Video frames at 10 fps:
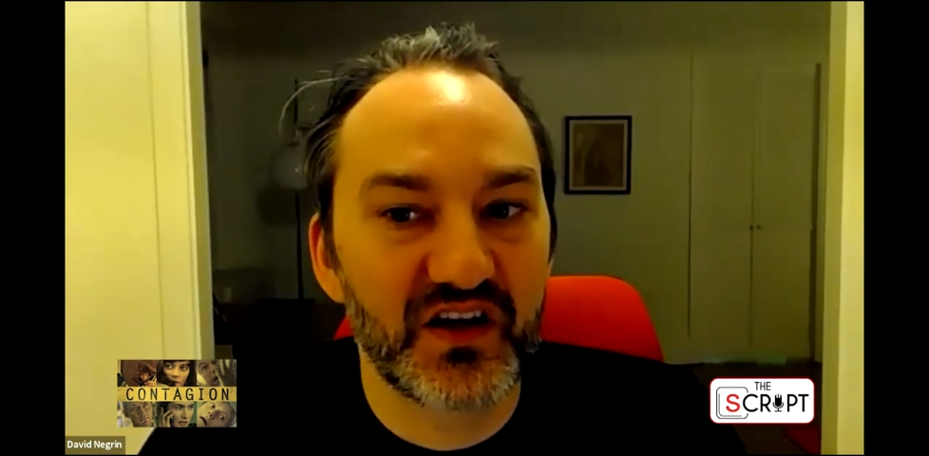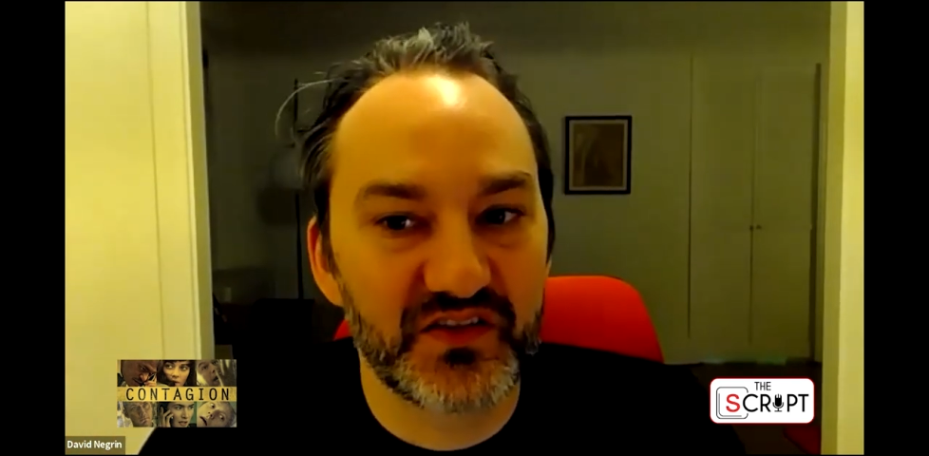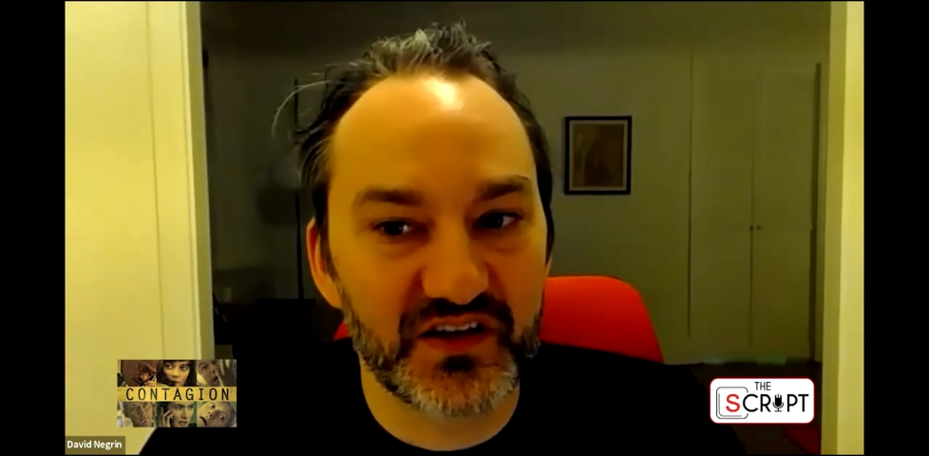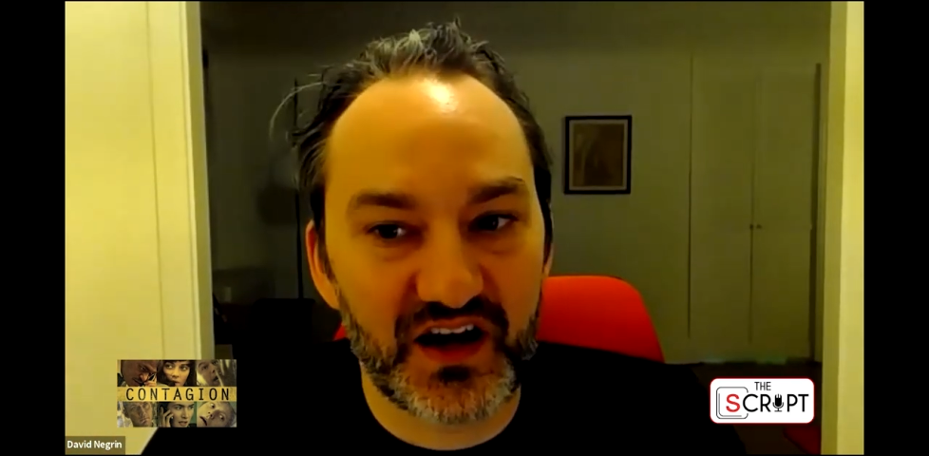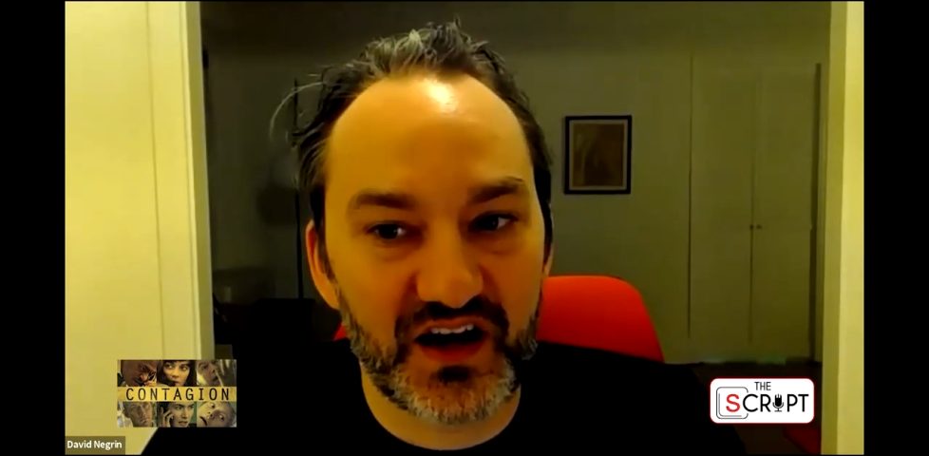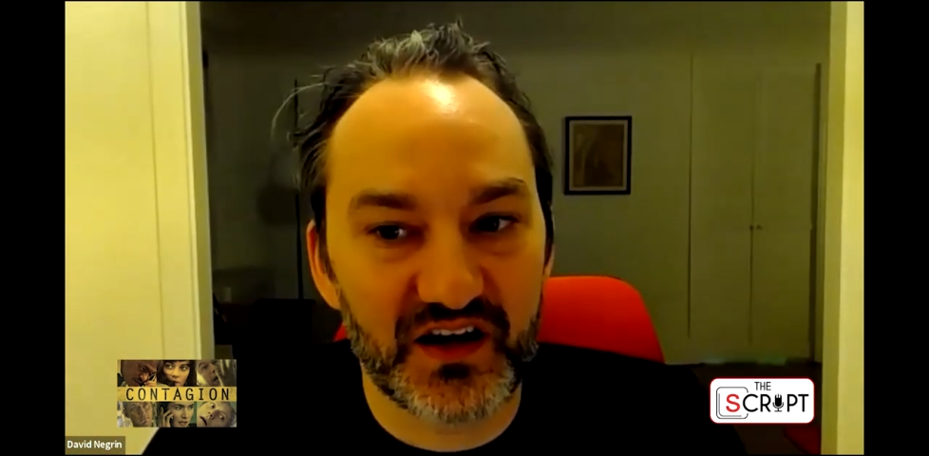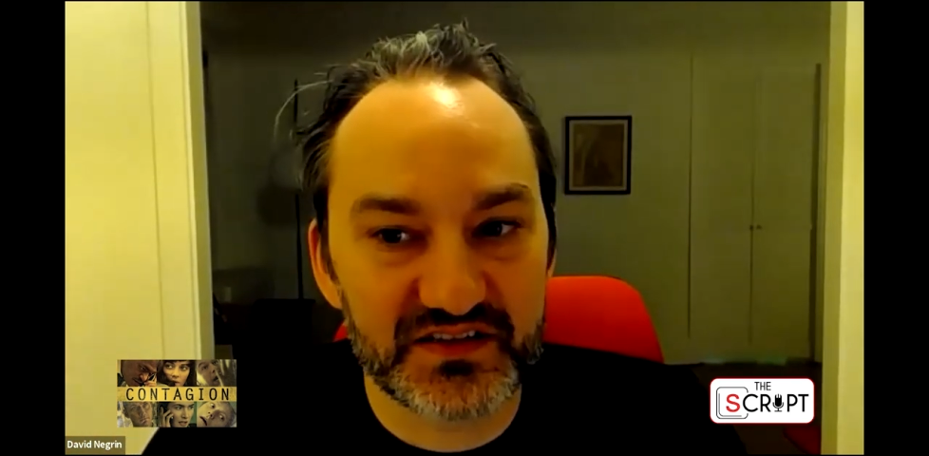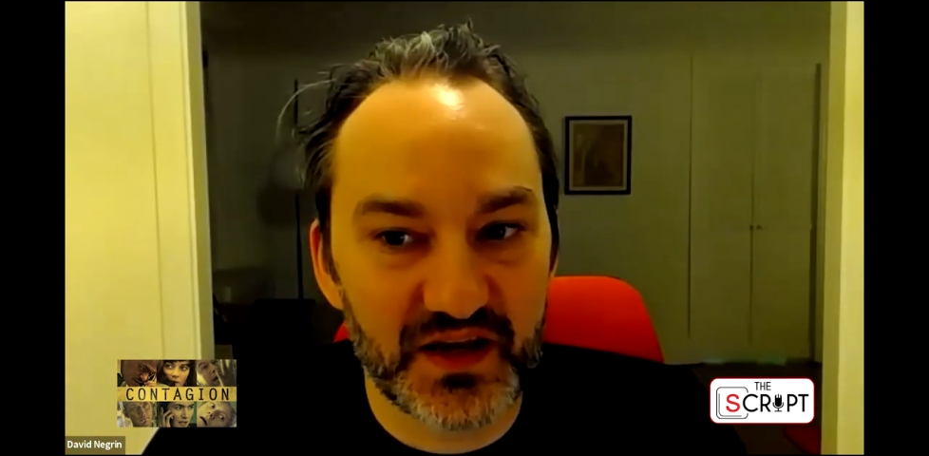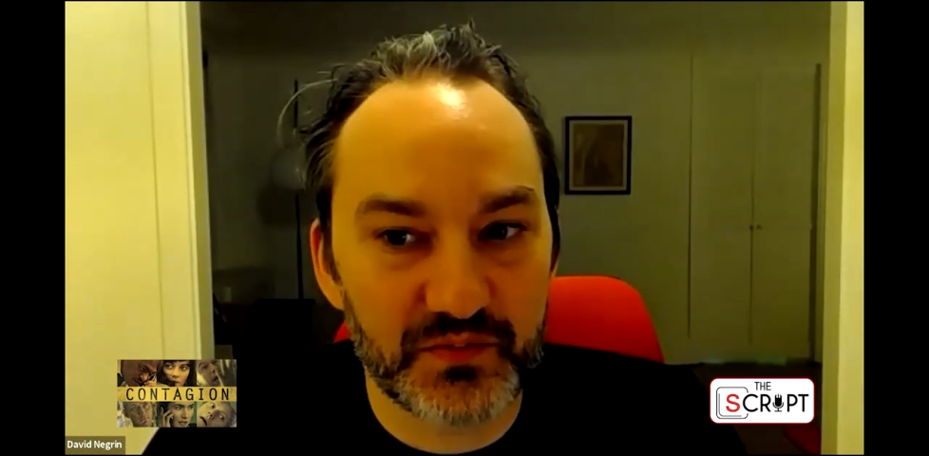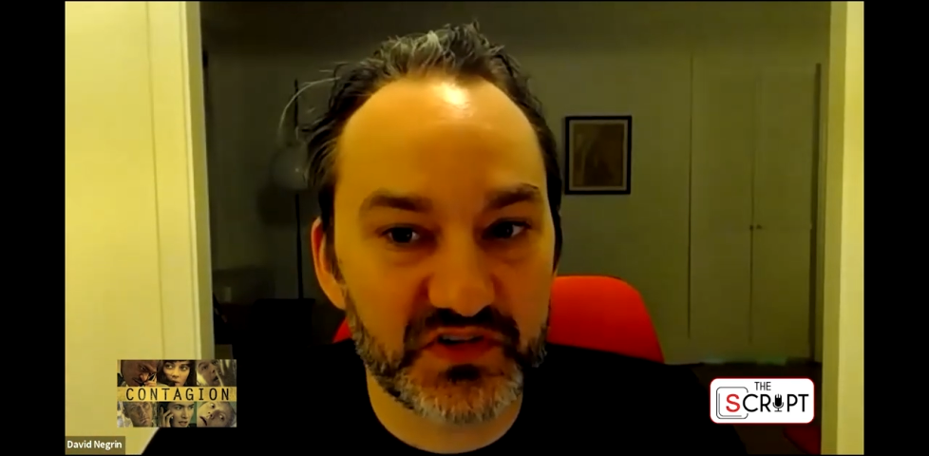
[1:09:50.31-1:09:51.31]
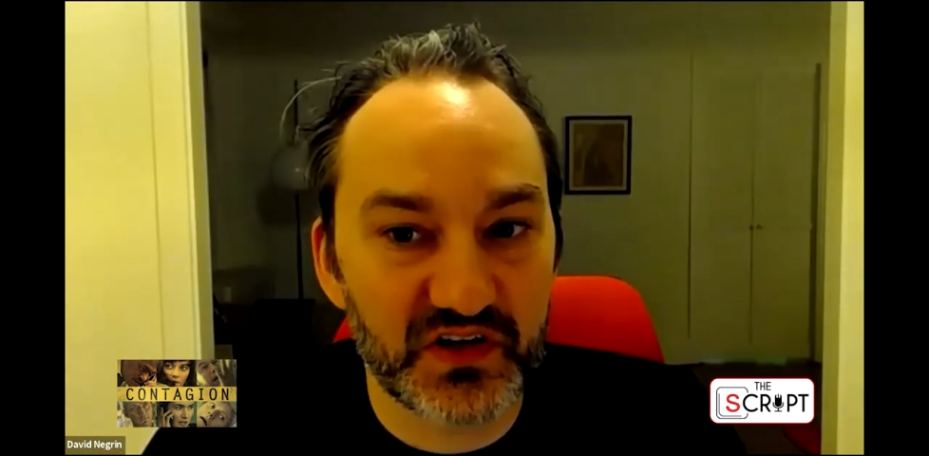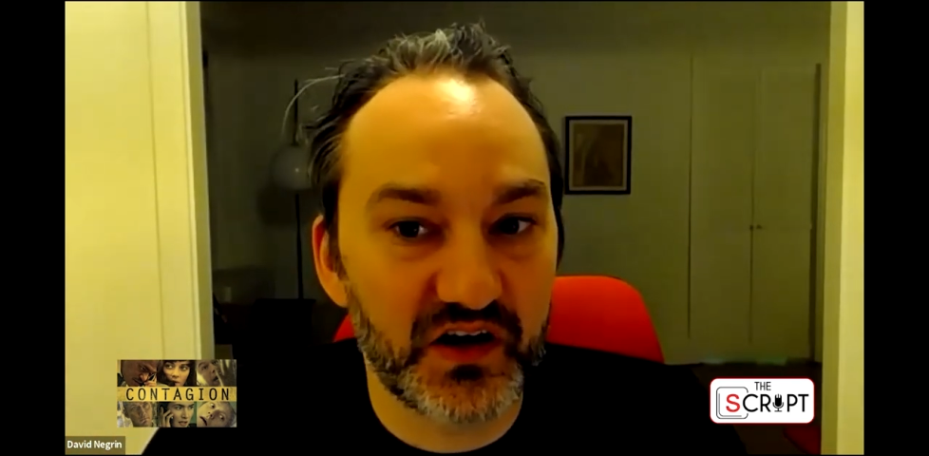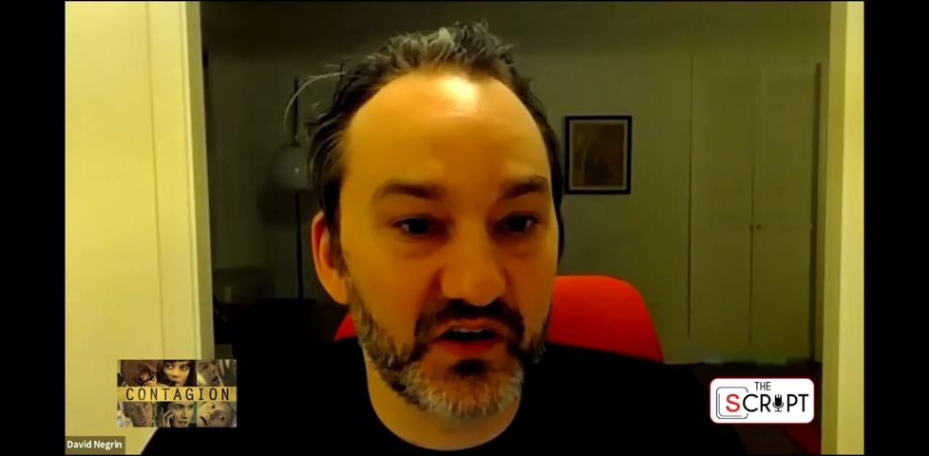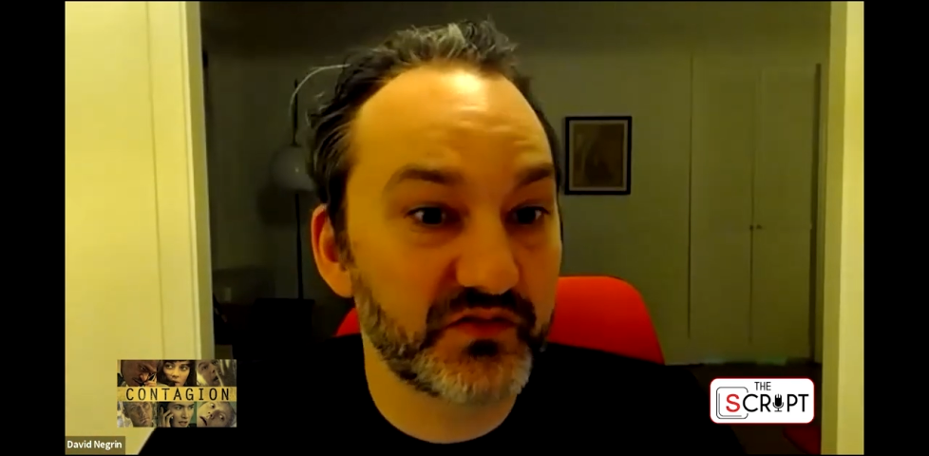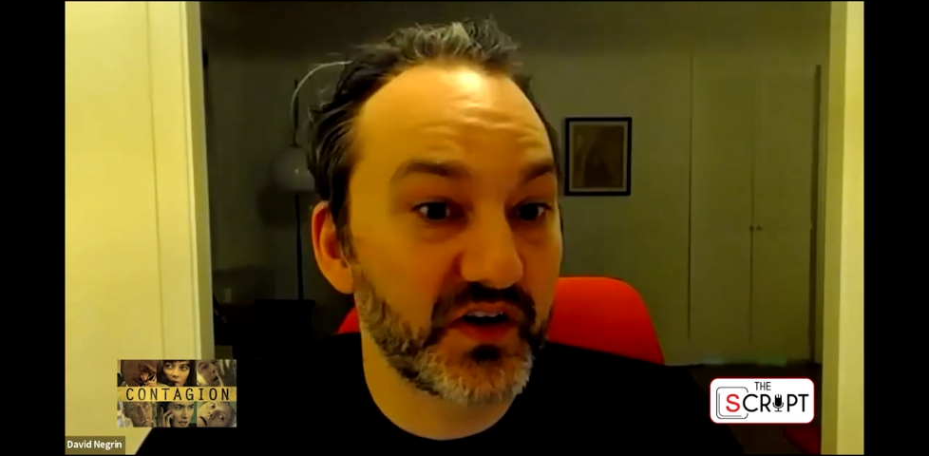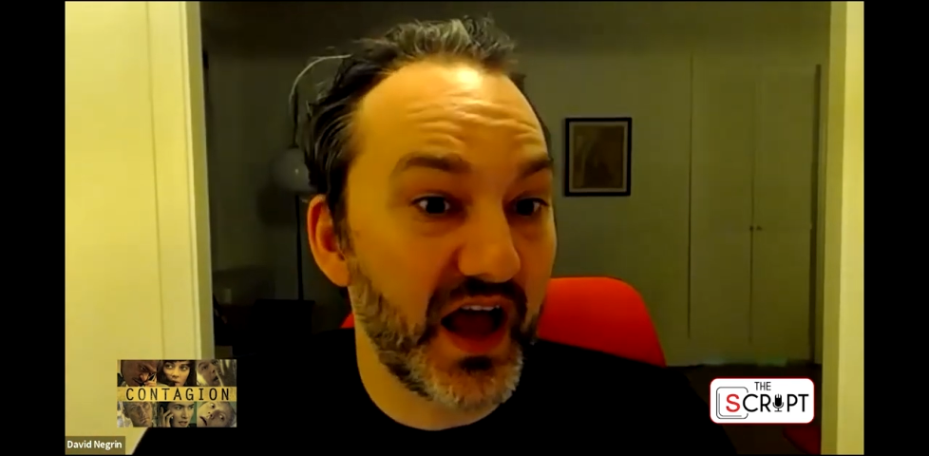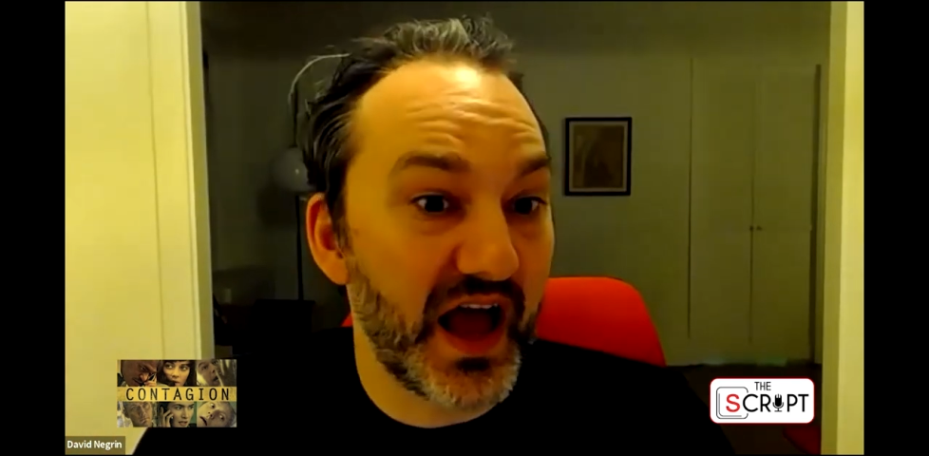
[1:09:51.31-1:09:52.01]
the concept of